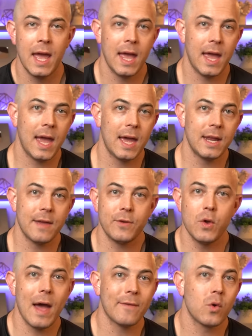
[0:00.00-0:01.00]
And if
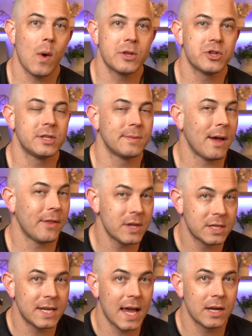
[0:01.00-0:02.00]
you have questions about
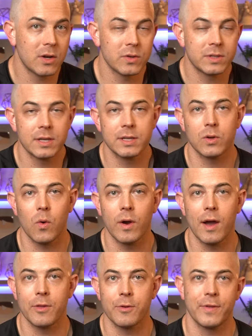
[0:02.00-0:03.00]
this diagnosis or
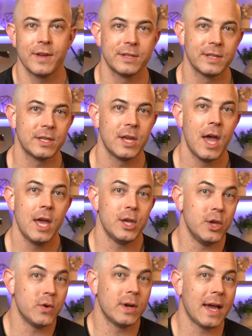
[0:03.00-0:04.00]
other things that
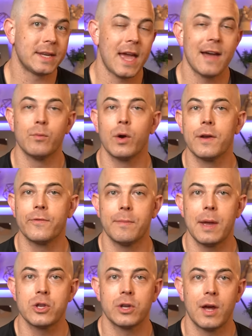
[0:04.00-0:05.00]
you'd like to have more
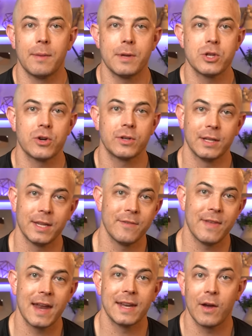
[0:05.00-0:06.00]
information on, be sure to leave
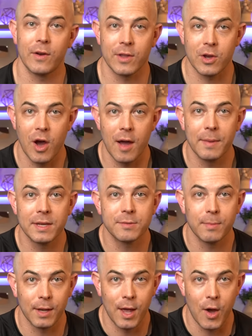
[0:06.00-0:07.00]
that down in the comments
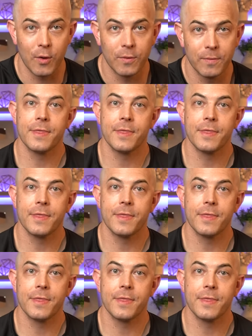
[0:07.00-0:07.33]
below.